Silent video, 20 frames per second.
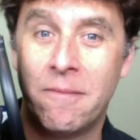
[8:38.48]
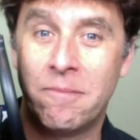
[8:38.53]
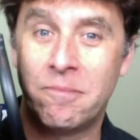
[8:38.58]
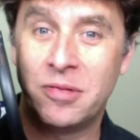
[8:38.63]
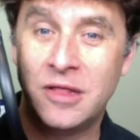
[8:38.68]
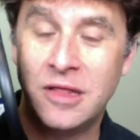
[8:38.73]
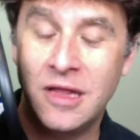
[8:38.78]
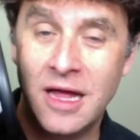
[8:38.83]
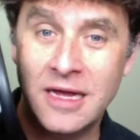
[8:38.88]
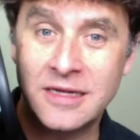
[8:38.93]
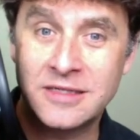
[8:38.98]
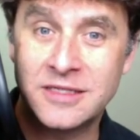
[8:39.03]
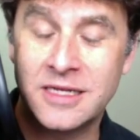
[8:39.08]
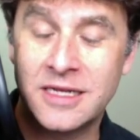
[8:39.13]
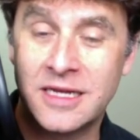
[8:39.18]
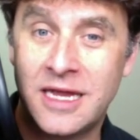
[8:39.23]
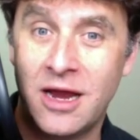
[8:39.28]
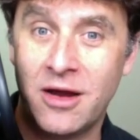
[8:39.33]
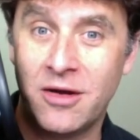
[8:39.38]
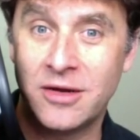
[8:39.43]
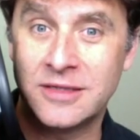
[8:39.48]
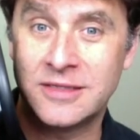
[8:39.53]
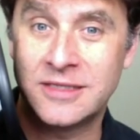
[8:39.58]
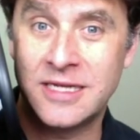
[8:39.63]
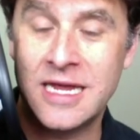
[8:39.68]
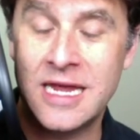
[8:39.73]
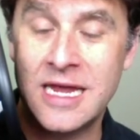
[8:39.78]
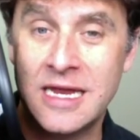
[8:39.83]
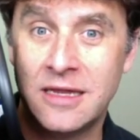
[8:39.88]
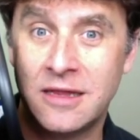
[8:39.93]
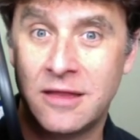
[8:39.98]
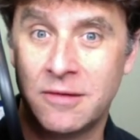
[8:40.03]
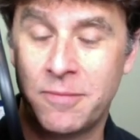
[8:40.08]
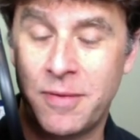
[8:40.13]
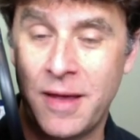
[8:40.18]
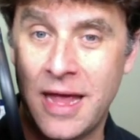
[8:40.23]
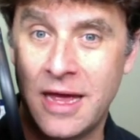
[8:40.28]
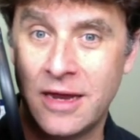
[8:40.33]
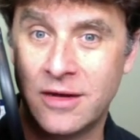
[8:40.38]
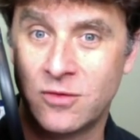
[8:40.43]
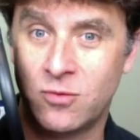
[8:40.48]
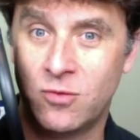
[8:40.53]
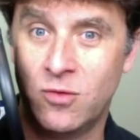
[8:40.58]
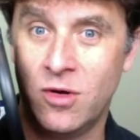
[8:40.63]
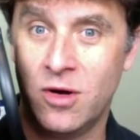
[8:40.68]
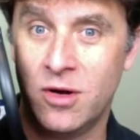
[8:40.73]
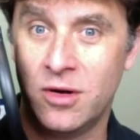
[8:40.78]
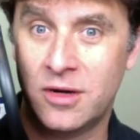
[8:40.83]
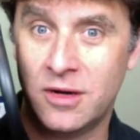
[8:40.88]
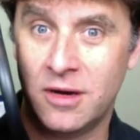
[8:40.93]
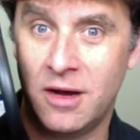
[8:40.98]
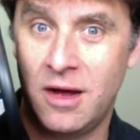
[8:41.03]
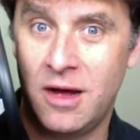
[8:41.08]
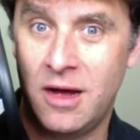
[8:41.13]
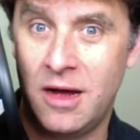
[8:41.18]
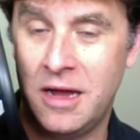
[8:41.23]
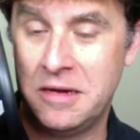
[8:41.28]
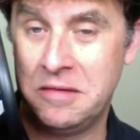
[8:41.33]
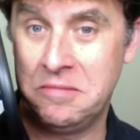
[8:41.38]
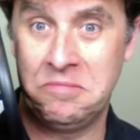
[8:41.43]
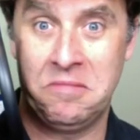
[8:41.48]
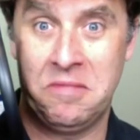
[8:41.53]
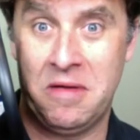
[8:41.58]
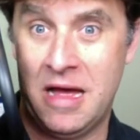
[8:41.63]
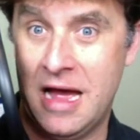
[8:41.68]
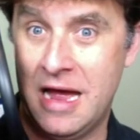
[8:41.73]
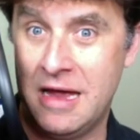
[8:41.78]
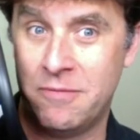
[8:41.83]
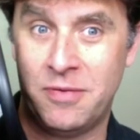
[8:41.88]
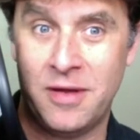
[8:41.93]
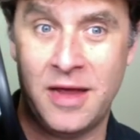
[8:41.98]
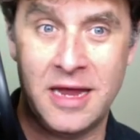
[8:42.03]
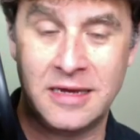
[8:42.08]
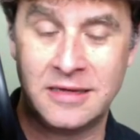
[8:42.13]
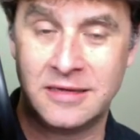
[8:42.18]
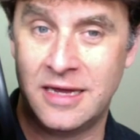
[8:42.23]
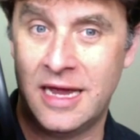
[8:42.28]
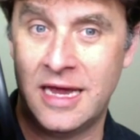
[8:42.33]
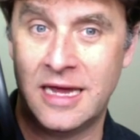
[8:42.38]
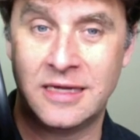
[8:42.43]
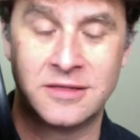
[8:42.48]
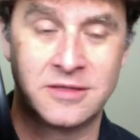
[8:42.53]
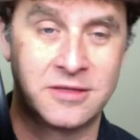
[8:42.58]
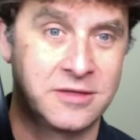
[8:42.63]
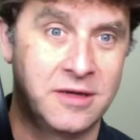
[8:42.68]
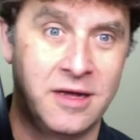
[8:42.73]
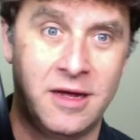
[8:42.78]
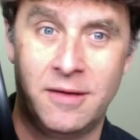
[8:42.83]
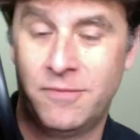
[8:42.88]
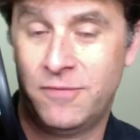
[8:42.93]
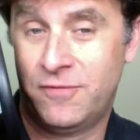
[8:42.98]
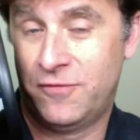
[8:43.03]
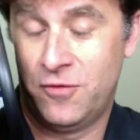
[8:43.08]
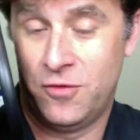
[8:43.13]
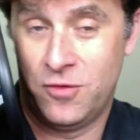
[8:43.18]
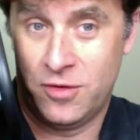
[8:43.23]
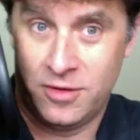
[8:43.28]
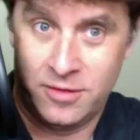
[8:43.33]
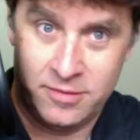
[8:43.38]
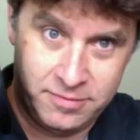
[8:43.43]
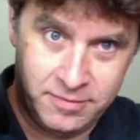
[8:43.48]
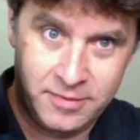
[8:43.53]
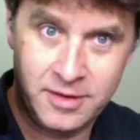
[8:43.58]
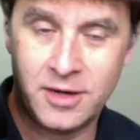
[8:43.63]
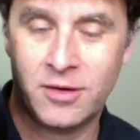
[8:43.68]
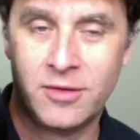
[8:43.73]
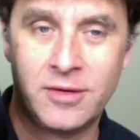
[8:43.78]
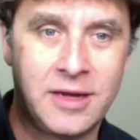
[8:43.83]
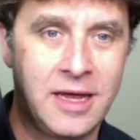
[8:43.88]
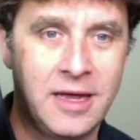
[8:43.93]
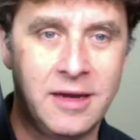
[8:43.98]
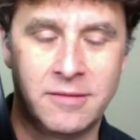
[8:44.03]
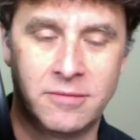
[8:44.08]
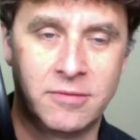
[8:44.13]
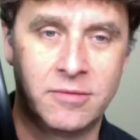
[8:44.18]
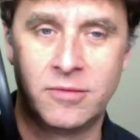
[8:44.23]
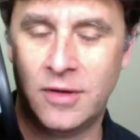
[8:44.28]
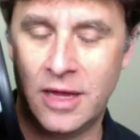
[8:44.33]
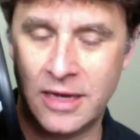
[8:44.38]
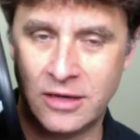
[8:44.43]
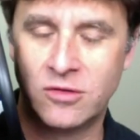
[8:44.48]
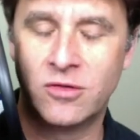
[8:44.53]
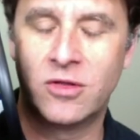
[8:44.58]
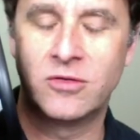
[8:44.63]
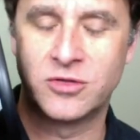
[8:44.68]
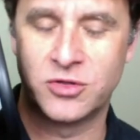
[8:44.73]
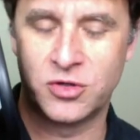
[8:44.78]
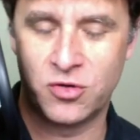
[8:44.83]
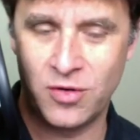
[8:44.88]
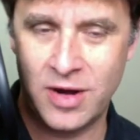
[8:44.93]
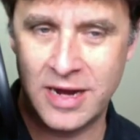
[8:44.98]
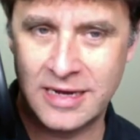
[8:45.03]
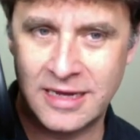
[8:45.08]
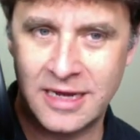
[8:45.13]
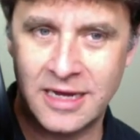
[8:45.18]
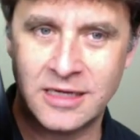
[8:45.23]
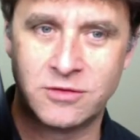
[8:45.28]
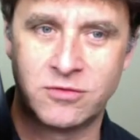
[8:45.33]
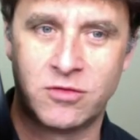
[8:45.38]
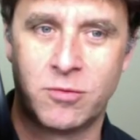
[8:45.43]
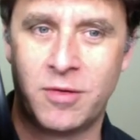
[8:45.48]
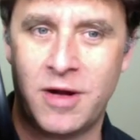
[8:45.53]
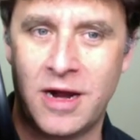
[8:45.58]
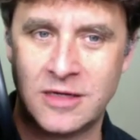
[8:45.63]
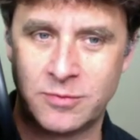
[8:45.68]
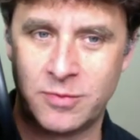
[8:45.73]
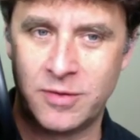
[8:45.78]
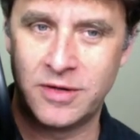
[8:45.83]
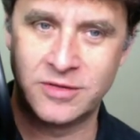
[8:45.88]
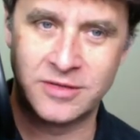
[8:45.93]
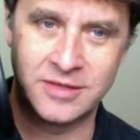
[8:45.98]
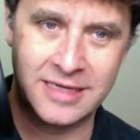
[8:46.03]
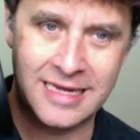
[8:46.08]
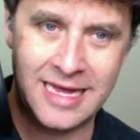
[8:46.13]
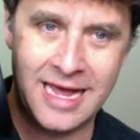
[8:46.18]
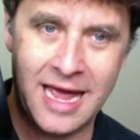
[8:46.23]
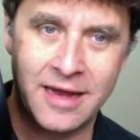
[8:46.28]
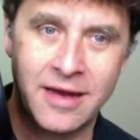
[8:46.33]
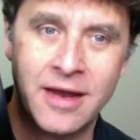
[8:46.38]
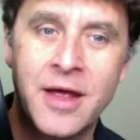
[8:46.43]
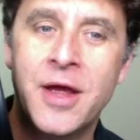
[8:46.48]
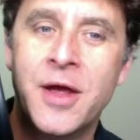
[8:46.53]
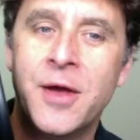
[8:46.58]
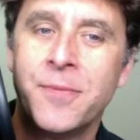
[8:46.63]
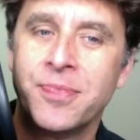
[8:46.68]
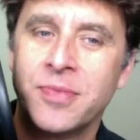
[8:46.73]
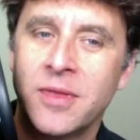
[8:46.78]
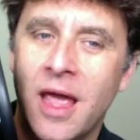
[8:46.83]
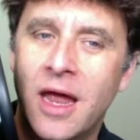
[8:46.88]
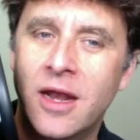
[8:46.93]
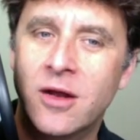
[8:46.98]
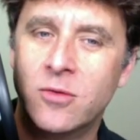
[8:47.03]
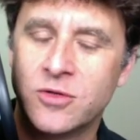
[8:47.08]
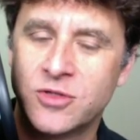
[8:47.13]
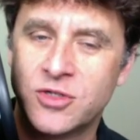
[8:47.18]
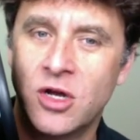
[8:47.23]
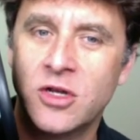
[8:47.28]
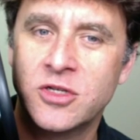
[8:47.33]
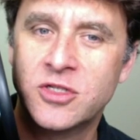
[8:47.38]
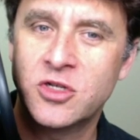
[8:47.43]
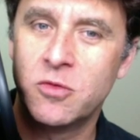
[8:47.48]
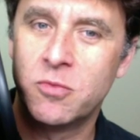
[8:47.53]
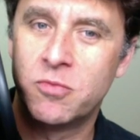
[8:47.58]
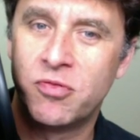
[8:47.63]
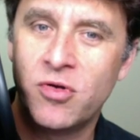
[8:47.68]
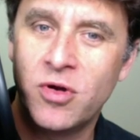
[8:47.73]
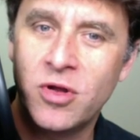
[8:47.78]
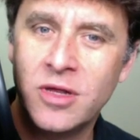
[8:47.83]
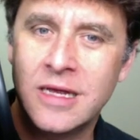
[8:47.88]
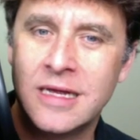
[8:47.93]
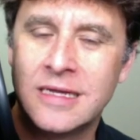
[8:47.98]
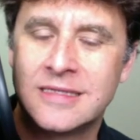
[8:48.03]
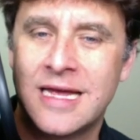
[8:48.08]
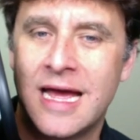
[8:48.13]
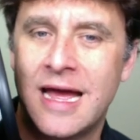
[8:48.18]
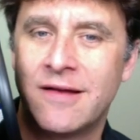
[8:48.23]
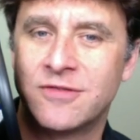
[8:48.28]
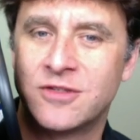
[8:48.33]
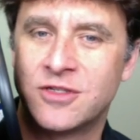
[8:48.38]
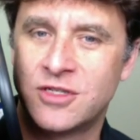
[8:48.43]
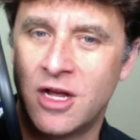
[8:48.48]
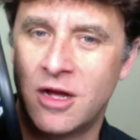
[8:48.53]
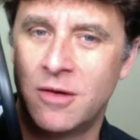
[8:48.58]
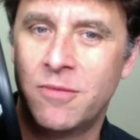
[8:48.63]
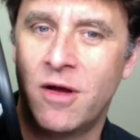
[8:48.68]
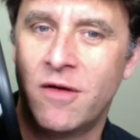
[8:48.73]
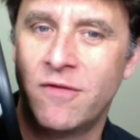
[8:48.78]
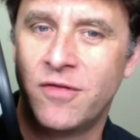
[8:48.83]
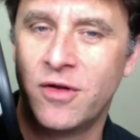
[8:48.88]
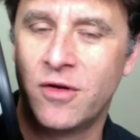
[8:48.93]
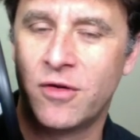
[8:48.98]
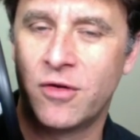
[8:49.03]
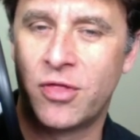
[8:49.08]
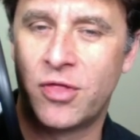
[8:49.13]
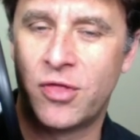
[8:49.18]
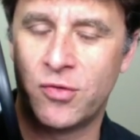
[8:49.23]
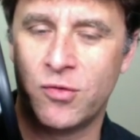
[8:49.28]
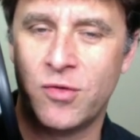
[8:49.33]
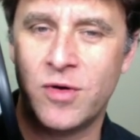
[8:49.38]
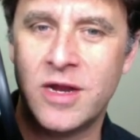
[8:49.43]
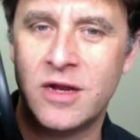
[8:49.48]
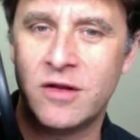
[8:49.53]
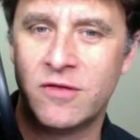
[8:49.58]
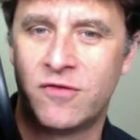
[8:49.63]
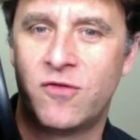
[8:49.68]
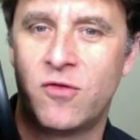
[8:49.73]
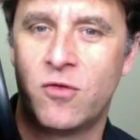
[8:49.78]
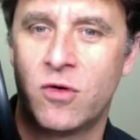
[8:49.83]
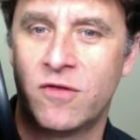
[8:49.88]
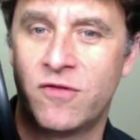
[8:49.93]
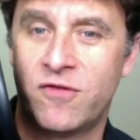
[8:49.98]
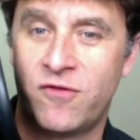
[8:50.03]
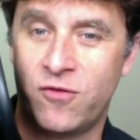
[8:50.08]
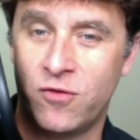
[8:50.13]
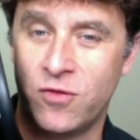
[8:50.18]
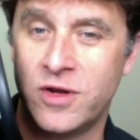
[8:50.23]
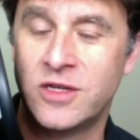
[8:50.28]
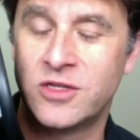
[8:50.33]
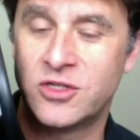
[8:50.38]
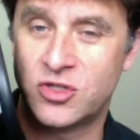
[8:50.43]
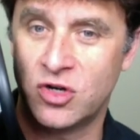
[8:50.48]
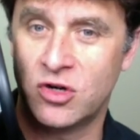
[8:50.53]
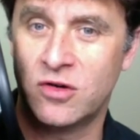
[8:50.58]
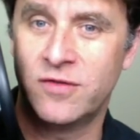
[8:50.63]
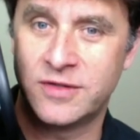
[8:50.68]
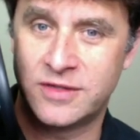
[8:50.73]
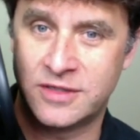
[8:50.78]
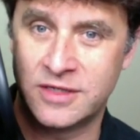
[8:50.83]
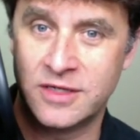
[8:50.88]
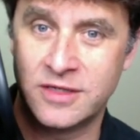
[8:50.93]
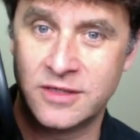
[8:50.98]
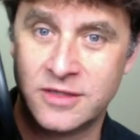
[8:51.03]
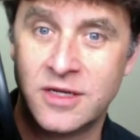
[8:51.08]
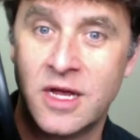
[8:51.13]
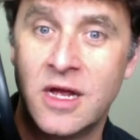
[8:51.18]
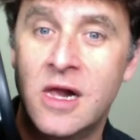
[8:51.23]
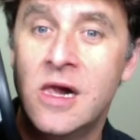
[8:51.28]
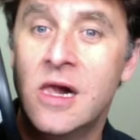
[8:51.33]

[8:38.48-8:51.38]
Plus, it guaranteed the band work on high paying days for, you know, again, like those are great gigs for brass players to get. And it was also brilliant to have some of their 3 to 4 free services